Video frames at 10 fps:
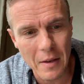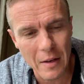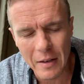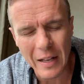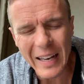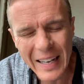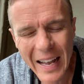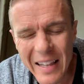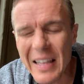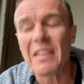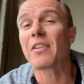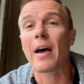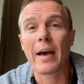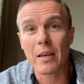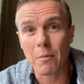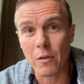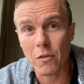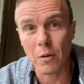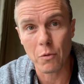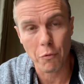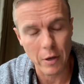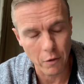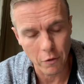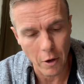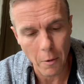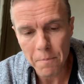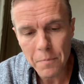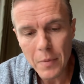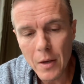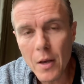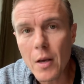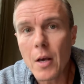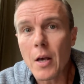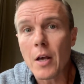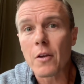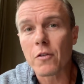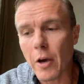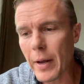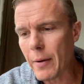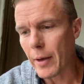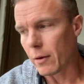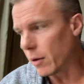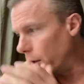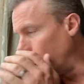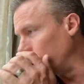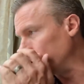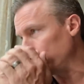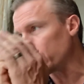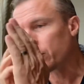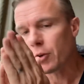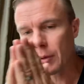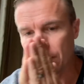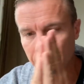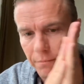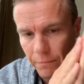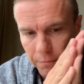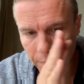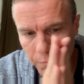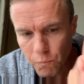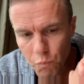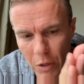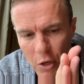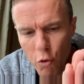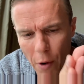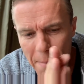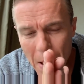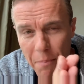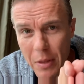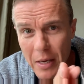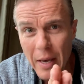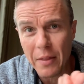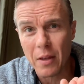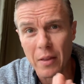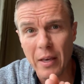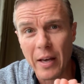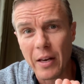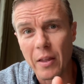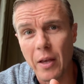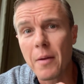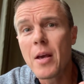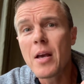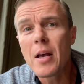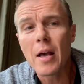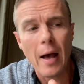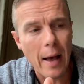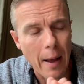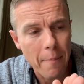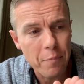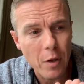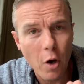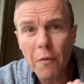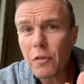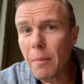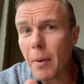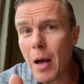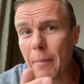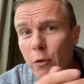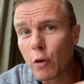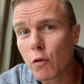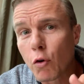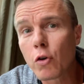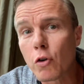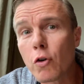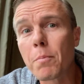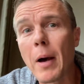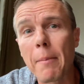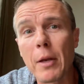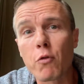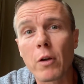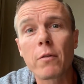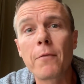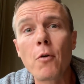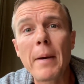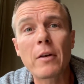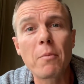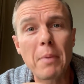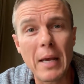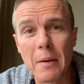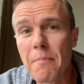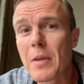None of these arguments seem to reconcile. So anyway, excuse me, to wrap up the Kanye thing, obviously biometrics good, use biometrics, fall back to PIN.